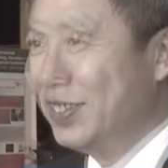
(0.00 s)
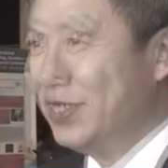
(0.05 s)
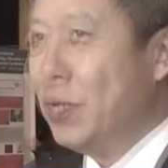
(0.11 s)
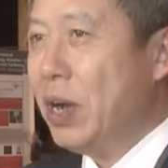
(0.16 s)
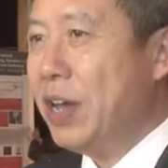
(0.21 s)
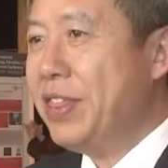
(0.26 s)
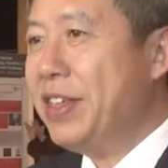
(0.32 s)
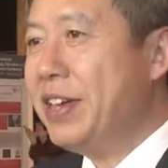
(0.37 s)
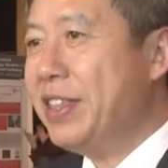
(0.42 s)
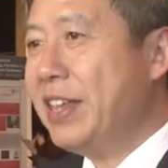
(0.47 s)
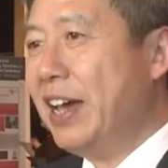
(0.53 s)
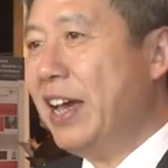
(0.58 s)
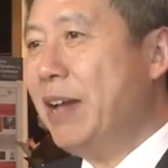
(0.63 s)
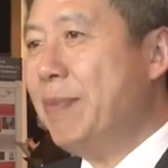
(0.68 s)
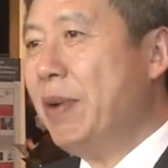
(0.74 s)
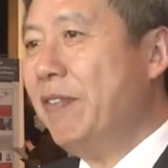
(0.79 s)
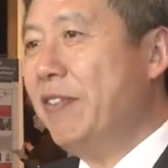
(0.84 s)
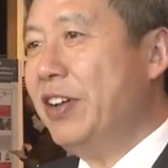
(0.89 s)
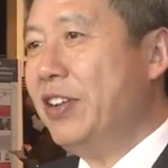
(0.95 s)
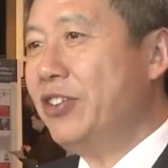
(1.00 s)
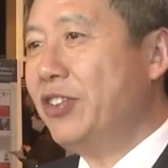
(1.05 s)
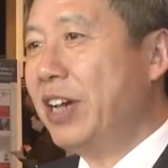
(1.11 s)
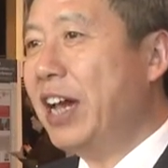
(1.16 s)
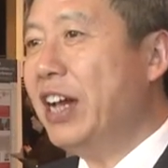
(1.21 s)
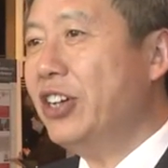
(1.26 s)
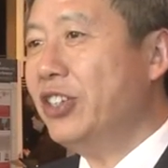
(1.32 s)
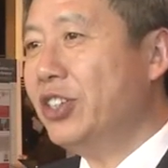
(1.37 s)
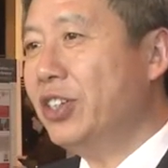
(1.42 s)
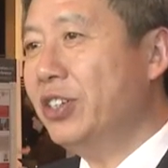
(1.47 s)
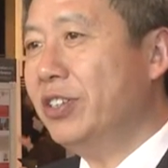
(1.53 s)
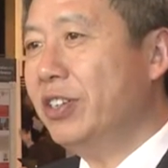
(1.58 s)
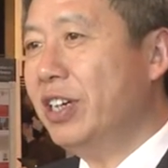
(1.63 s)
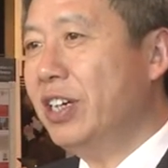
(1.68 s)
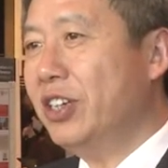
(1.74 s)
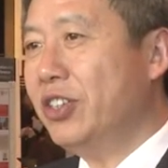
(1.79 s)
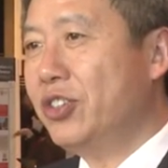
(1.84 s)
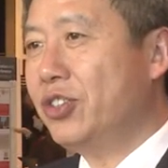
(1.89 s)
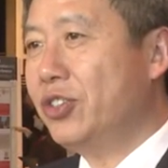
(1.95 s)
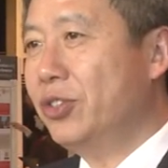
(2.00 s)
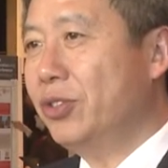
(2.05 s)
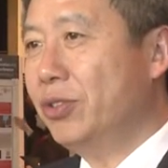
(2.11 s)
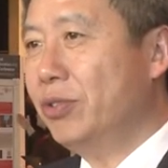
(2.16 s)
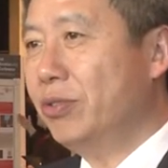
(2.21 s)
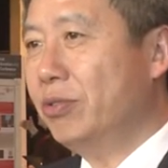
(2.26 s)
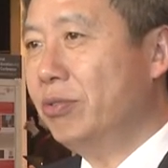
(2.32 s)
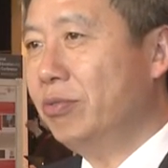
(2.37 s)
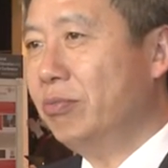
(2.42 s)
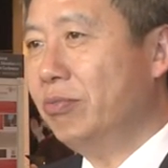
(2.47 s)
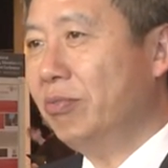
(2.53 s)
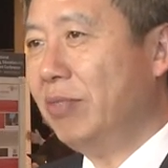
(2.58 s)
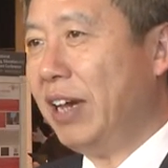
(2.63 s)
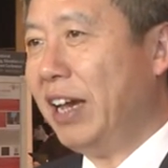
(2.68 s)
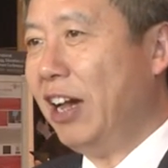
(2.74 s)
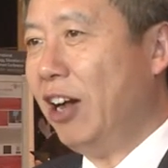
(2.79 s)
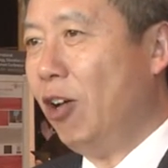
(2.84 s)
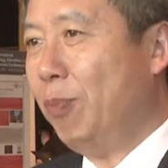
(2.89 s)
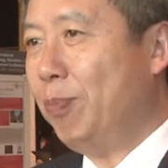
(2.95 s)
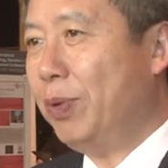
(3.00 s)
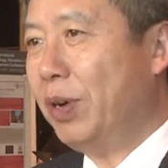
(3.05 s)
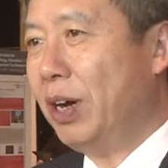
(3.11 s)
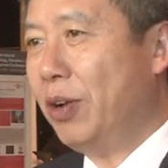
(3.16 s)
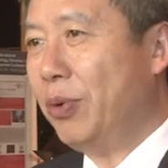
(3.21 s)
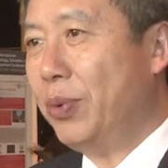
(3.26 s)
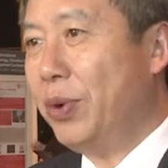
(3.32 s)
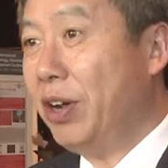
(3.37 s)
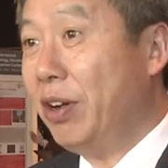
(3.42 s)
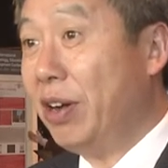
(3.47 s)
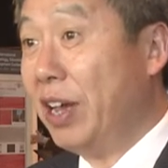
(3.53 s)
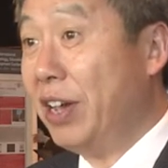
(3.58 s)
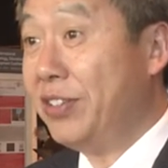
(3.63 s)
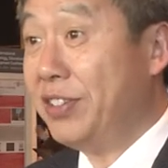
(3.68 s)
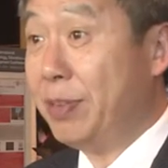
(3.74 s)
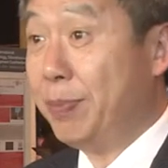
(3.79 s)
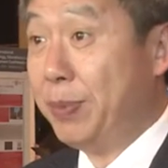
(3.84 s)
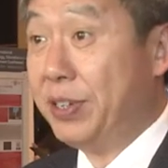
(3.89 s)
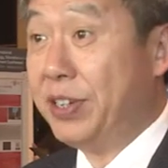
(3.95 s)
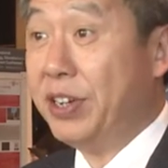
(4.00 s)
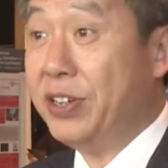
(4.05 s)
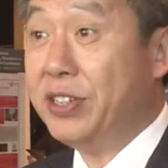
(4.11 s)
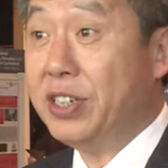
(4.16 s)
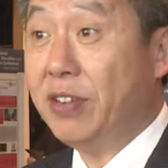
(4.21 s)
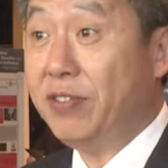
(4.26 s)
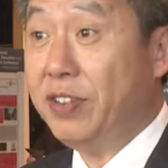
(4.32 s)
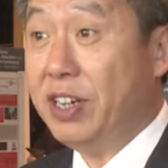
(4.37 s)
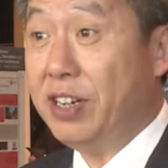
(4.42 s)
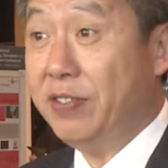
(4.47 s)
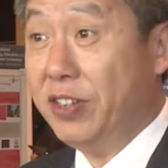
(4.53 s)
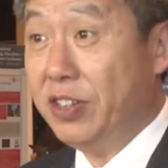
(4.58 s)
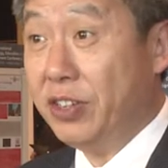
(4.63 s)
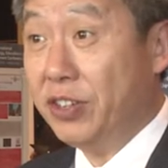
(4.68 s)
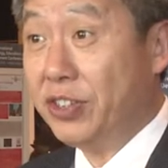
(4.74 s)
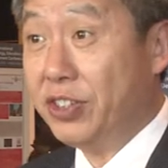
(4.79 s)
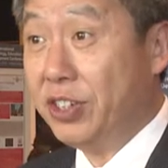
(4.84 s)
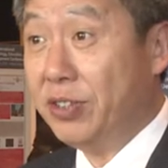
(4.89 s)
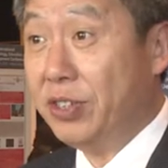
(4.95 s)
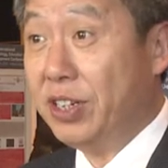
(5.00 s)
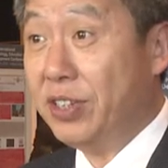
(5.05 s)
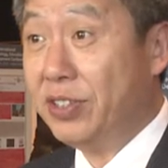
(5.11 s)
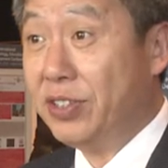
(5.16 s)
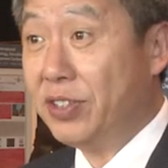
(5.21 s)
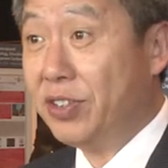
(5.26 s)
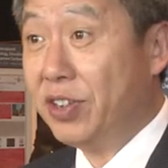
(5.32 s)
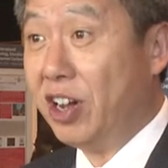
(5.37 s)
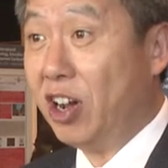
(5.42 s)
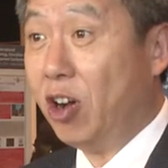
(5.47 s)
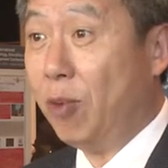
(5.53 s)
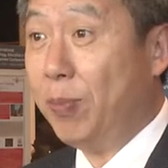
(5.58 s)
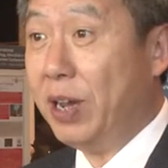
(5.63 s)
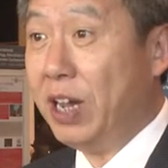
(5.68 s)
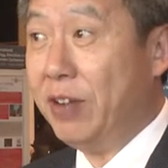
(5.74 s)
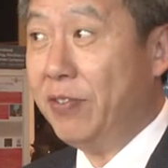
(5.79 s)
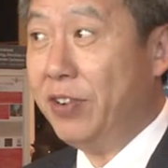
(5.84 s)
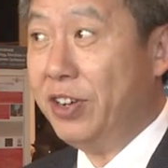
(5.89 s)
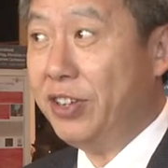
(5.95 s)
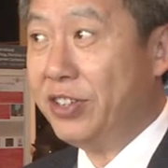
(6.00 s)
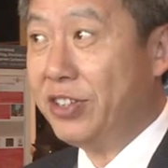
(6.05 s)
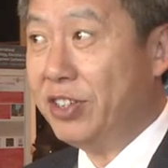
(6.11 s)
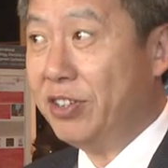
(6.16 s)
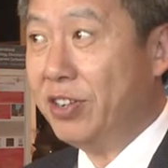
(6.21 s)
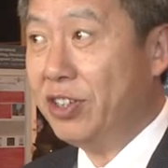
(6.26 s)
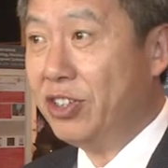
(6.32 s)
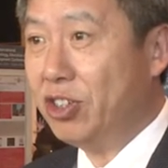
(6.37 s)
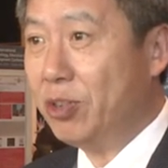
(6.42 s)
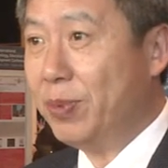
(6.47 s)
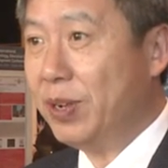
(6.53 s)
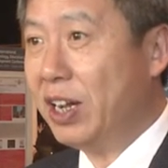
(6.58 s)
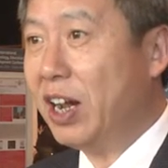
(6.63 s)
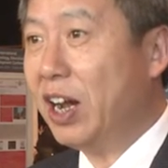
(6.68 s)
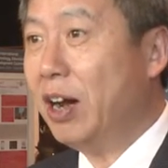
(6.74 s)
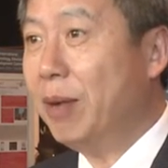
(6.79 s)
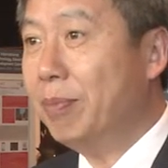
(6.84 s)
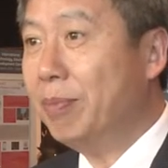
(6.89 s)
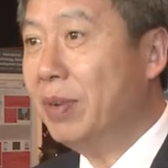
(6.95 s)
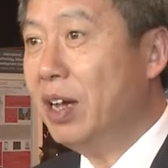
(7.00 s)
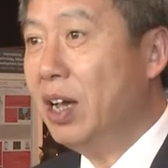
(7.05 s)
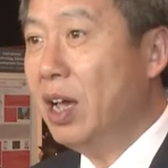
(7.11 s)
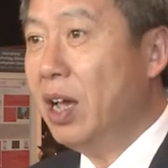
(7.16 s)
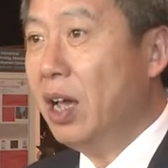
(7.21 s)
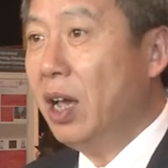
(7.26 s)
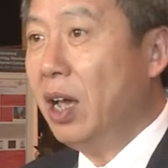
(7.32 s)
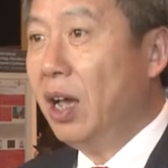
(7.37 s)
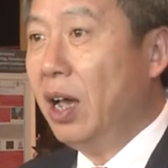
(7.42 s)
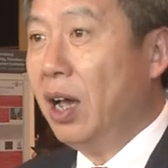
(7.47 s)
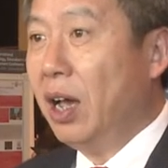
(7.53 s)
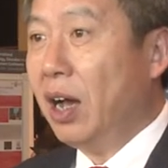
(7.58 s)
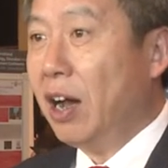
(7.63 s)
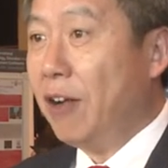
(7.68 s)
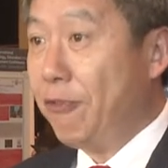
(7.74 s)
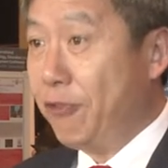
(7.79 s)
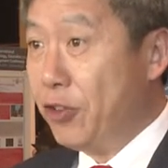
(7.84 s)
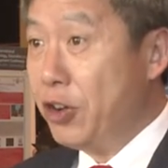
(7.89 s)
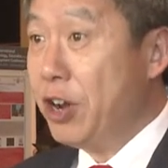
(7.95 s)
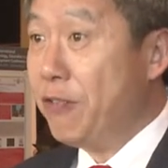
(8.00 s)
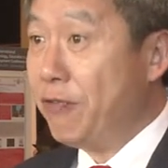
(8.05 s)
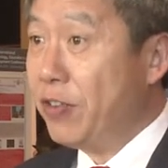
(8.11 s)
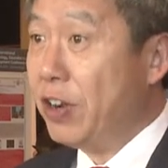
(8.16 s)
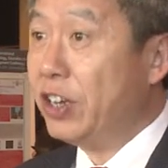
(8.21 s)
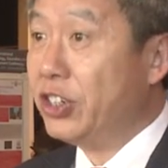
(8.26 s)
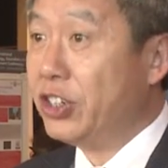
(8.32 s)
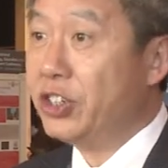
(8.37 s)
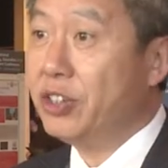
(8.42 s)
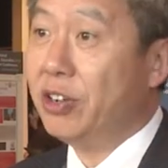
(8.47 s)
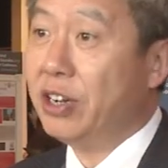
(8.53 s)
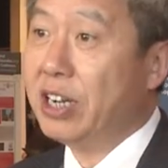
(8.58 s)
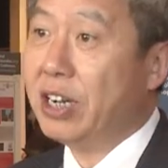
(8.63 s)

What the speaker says: Well, I think the aim of education is to help realize the potential of individual students, to help every student to become a fully functional,